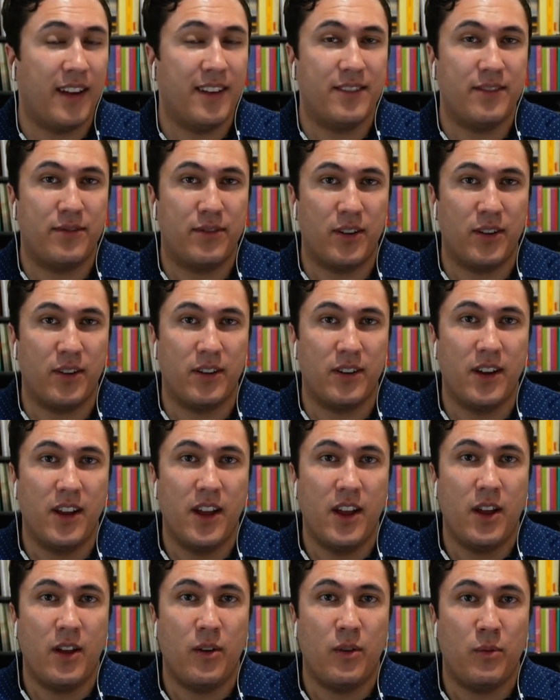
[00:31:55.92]
for
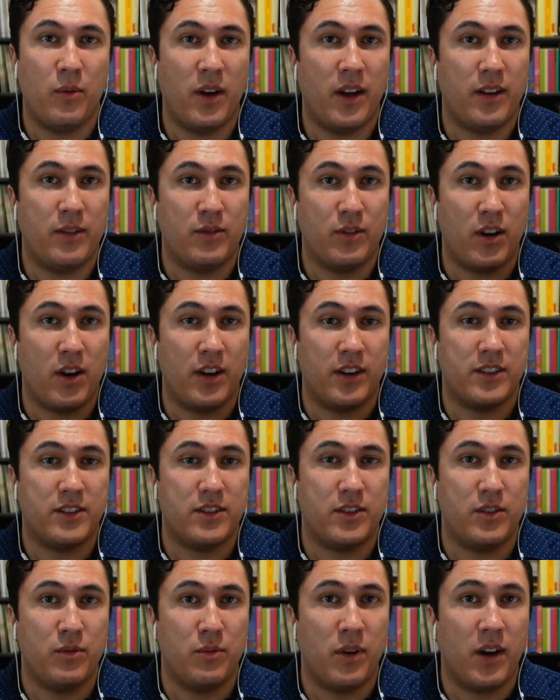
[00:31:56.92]
what drawings
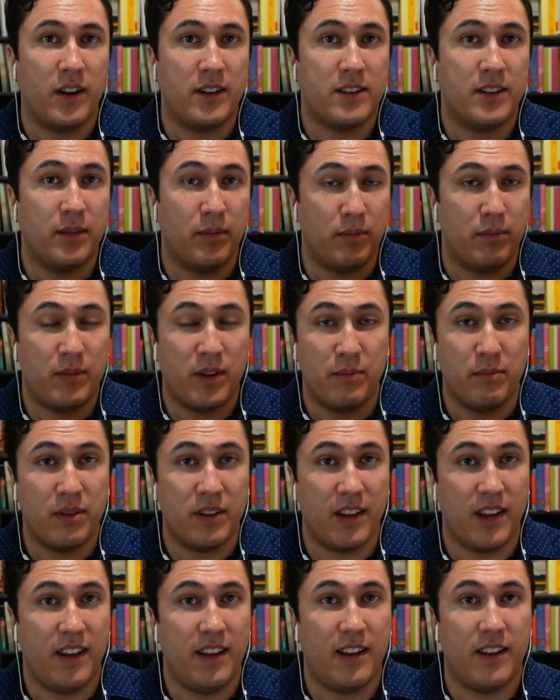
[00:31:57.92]
you want to
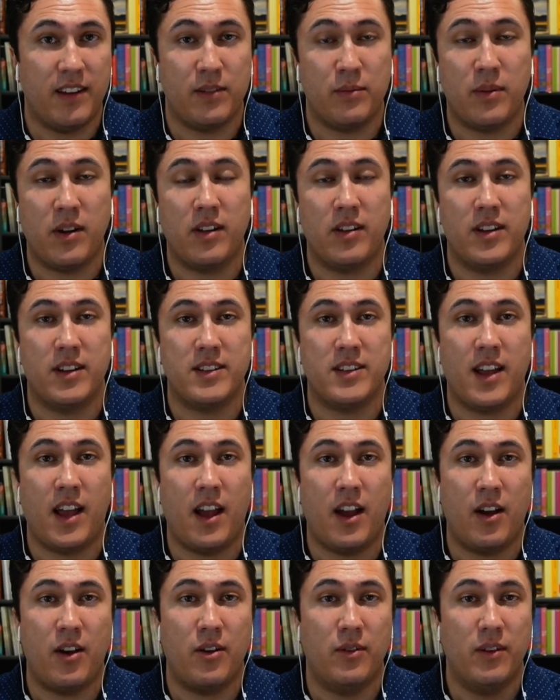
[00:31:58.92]
complete, as well as
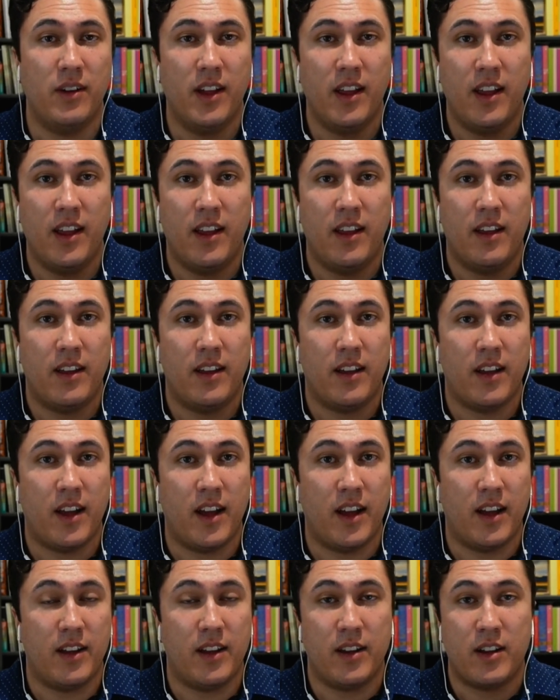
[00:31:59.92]
how
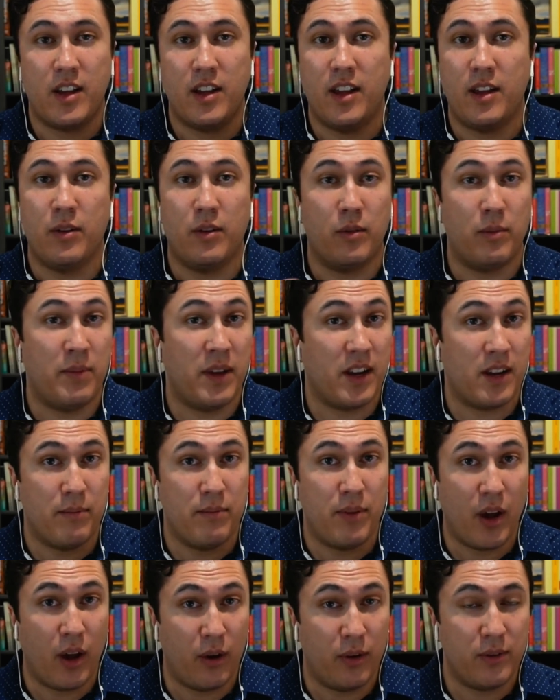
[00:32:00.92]
it will be
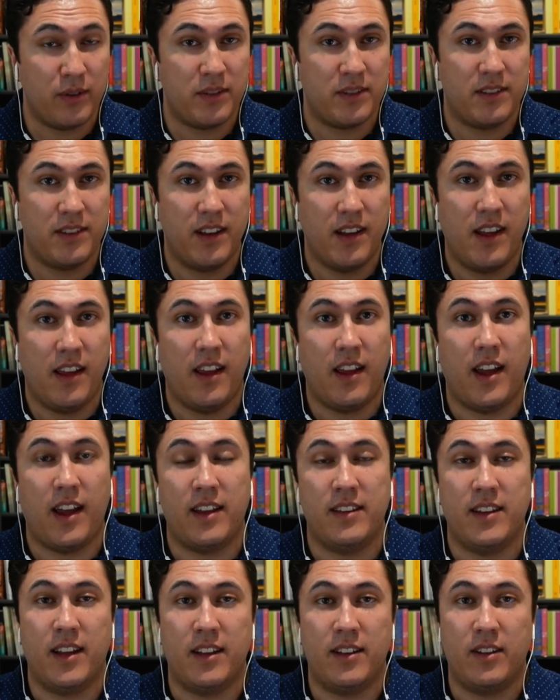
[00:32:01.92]
composed, and
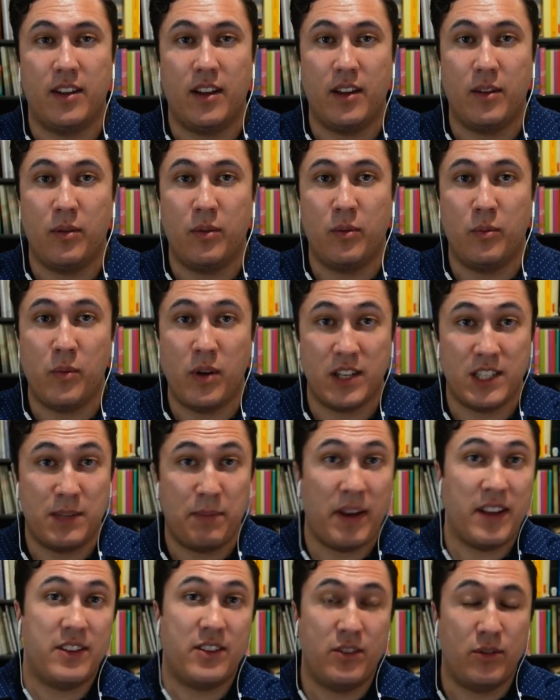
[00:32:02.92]
then what
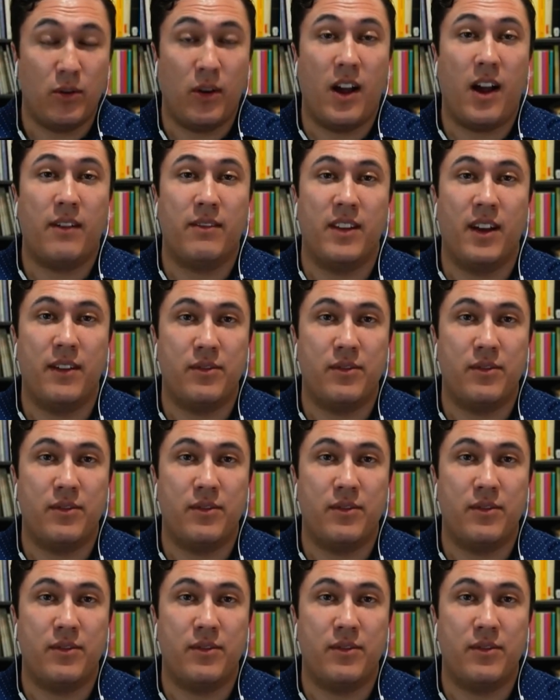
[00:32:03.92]
spaces you'll have left